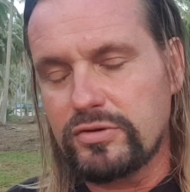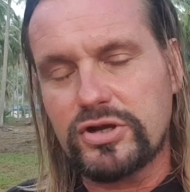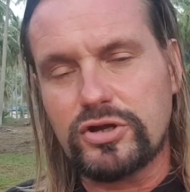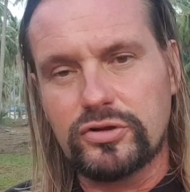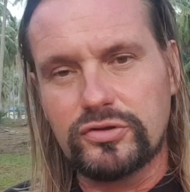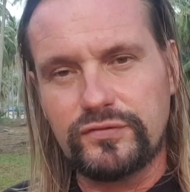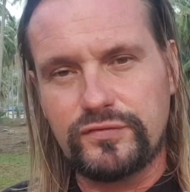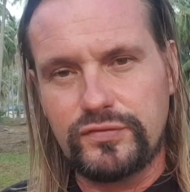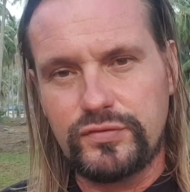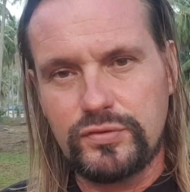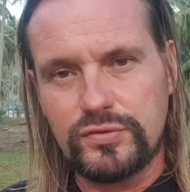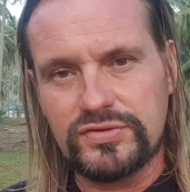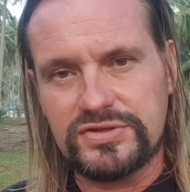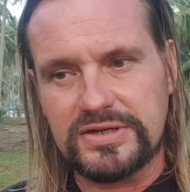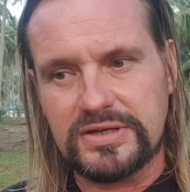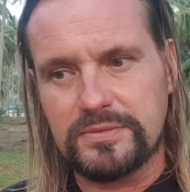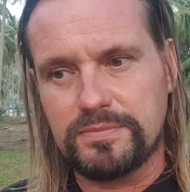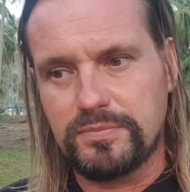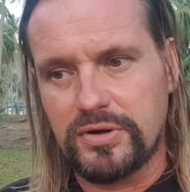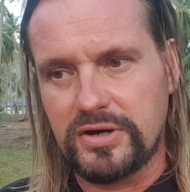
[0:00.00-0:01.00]

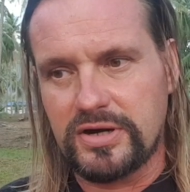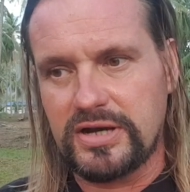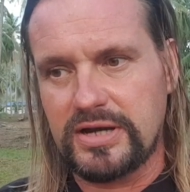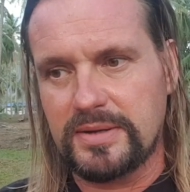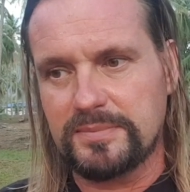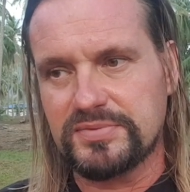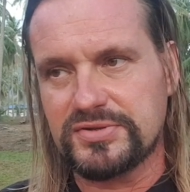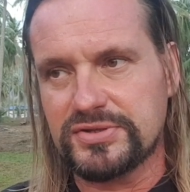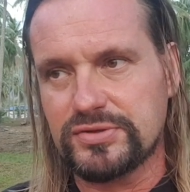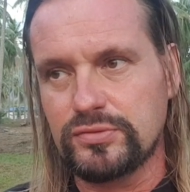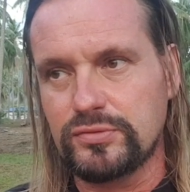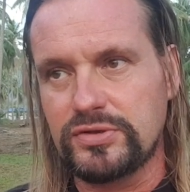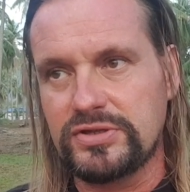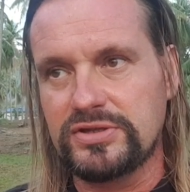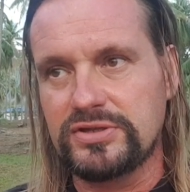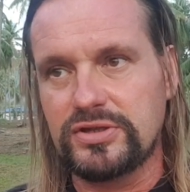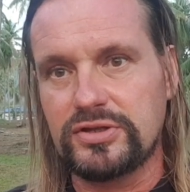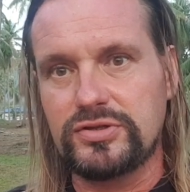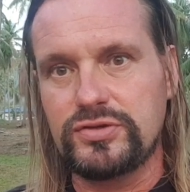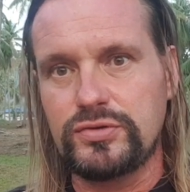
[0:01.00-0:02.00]
confusing perhaps to
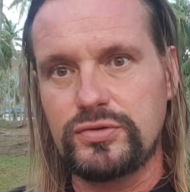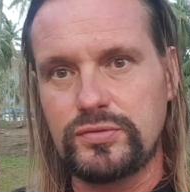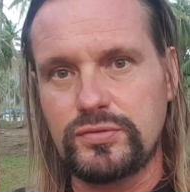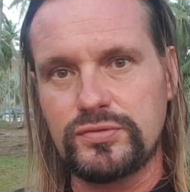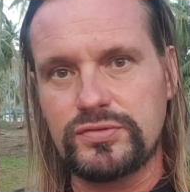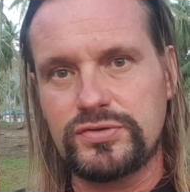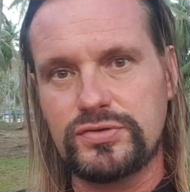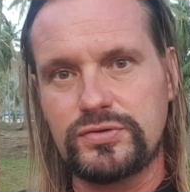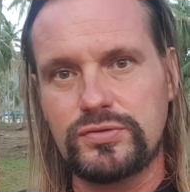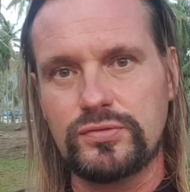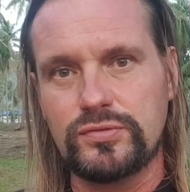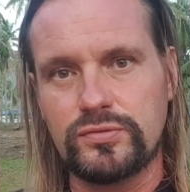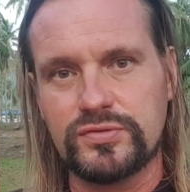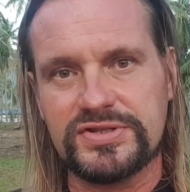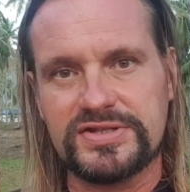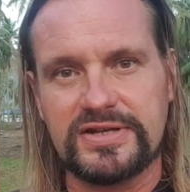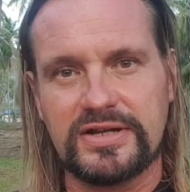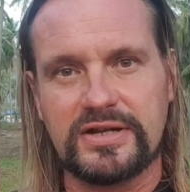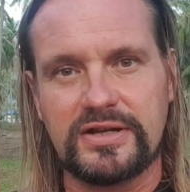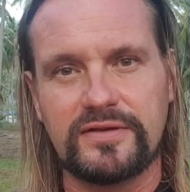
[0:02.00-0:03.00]
introduce
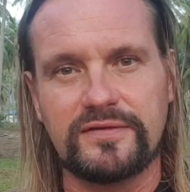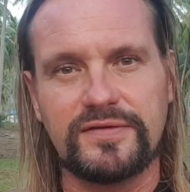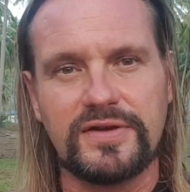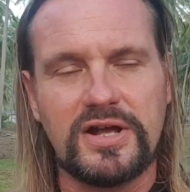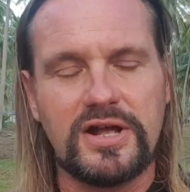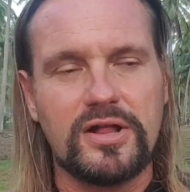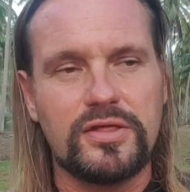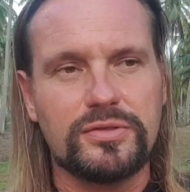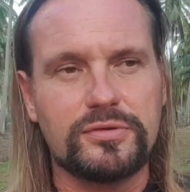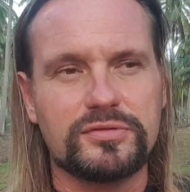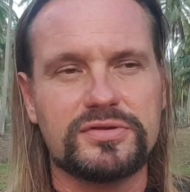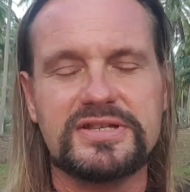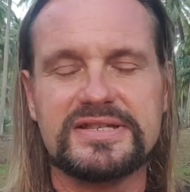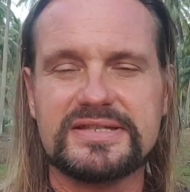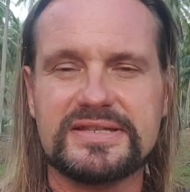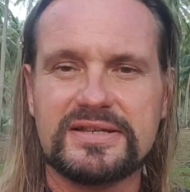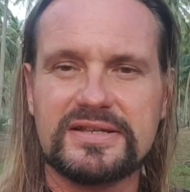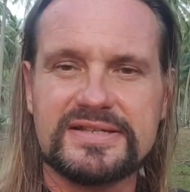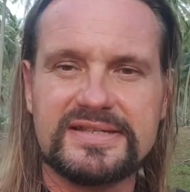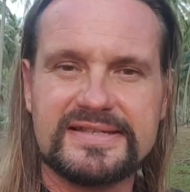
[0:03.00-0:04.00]
yourself to
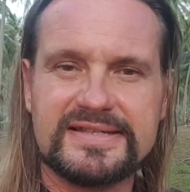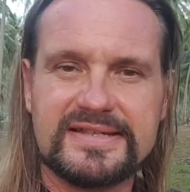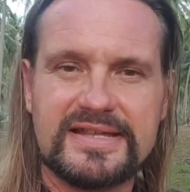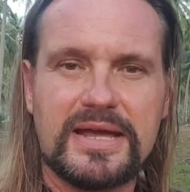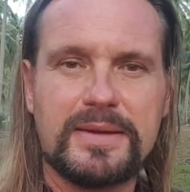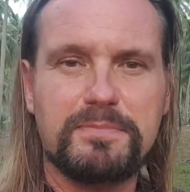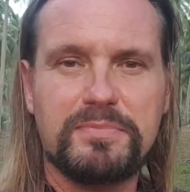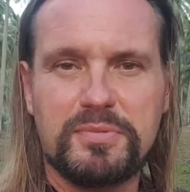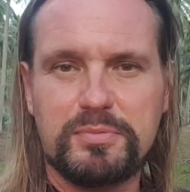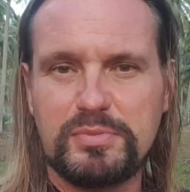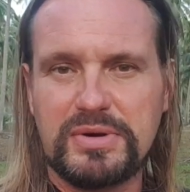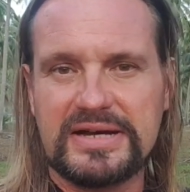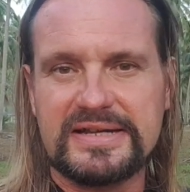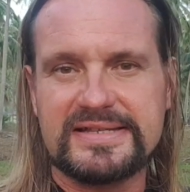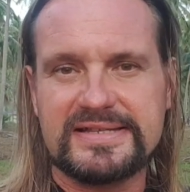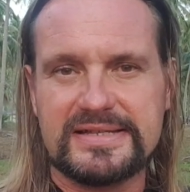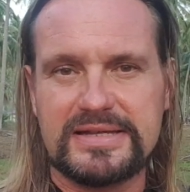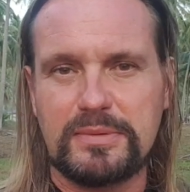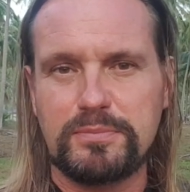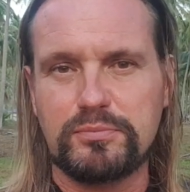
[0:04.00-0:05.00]
this
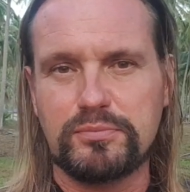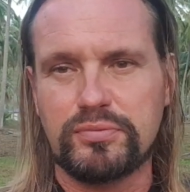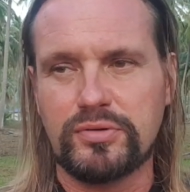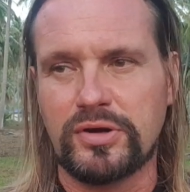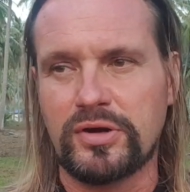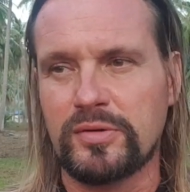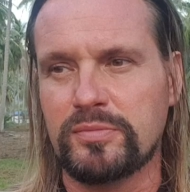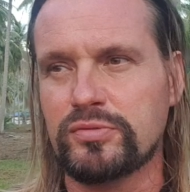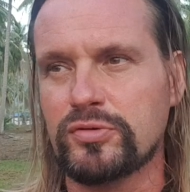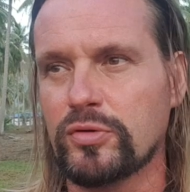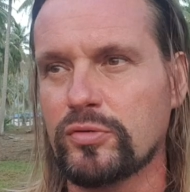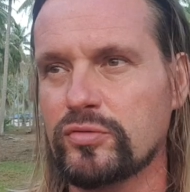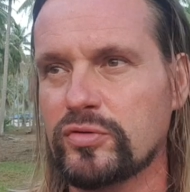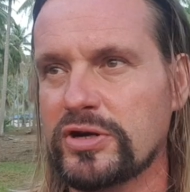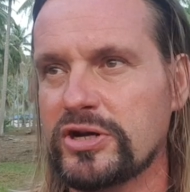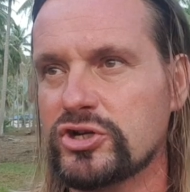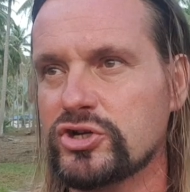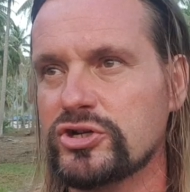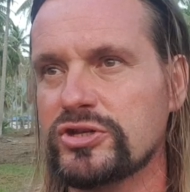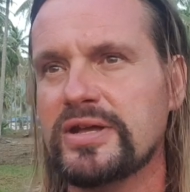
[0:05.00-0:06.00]
step-by-step
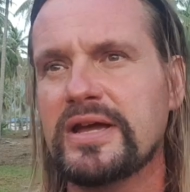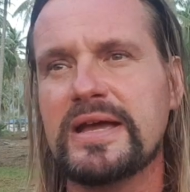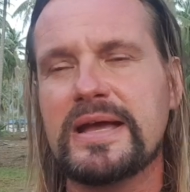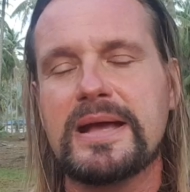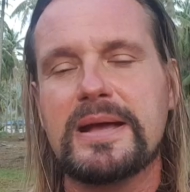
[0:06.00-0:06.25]
progression,